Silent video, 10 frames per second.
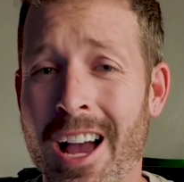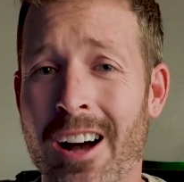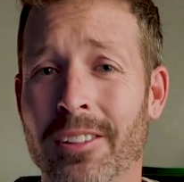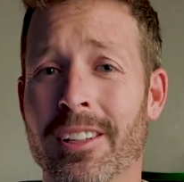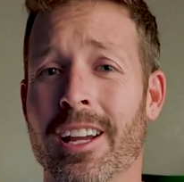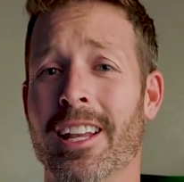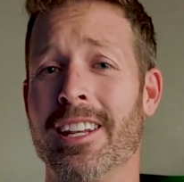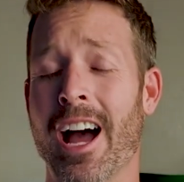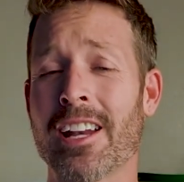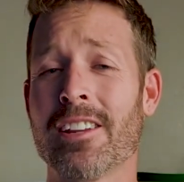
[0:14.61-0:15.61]
out
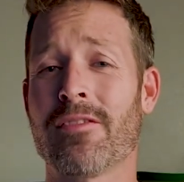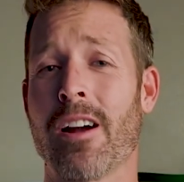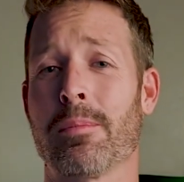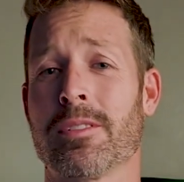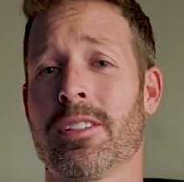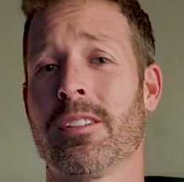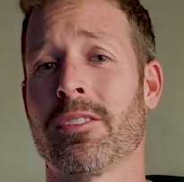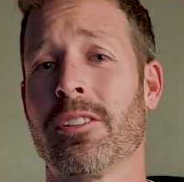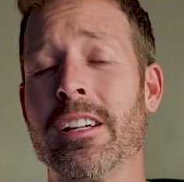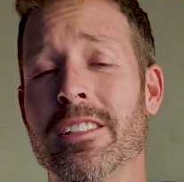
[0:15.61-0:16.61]
95% of
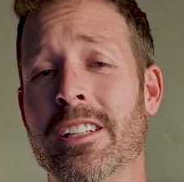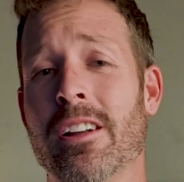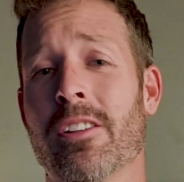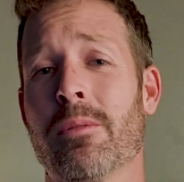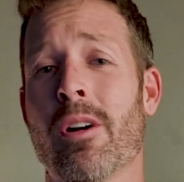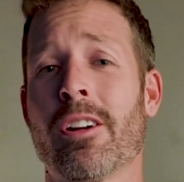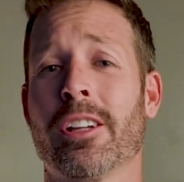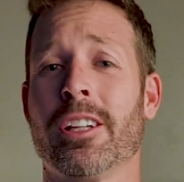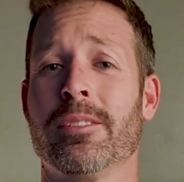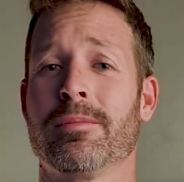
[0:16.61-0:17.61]
creatine on the
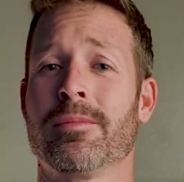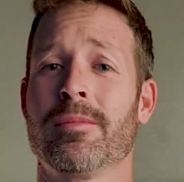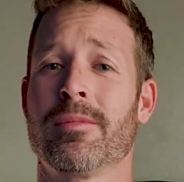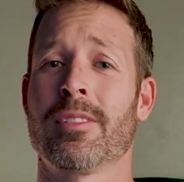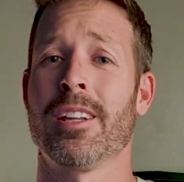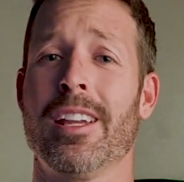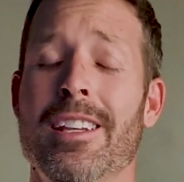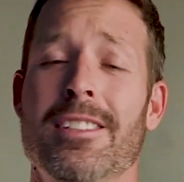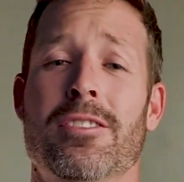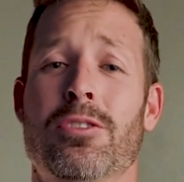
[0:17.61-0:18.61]
market
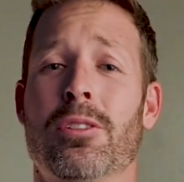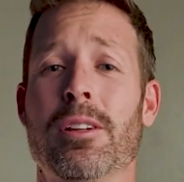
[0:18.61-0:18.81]
isn't truly